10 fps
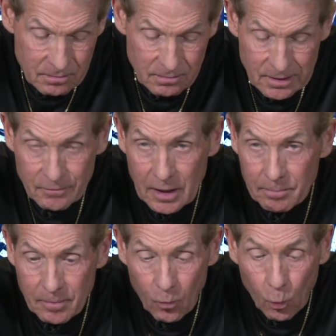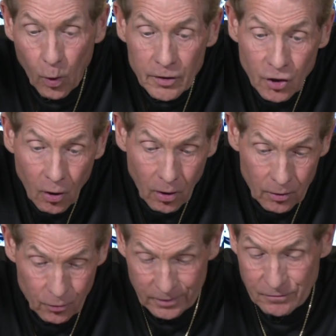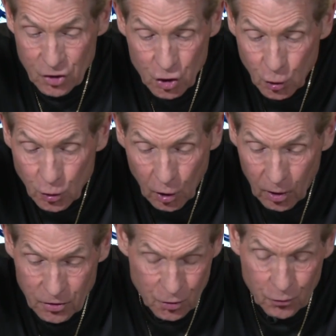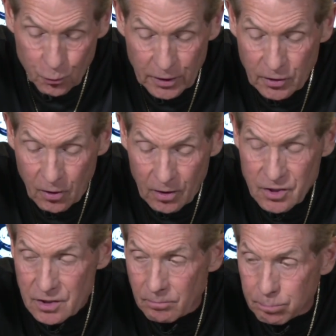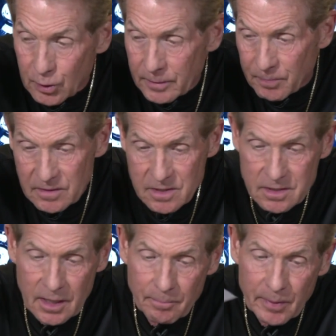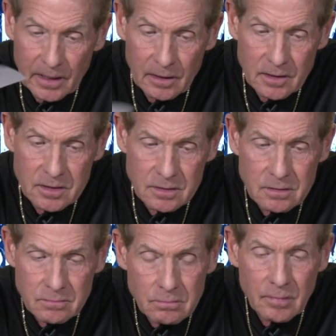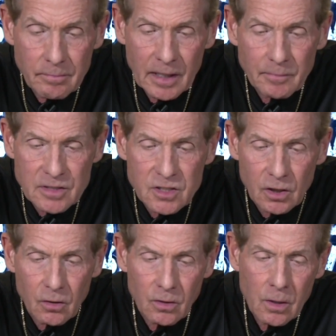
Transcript: giving up 1 yard or even 2 yards or 3 yards to bleeping Skip Bayless? Maybe so.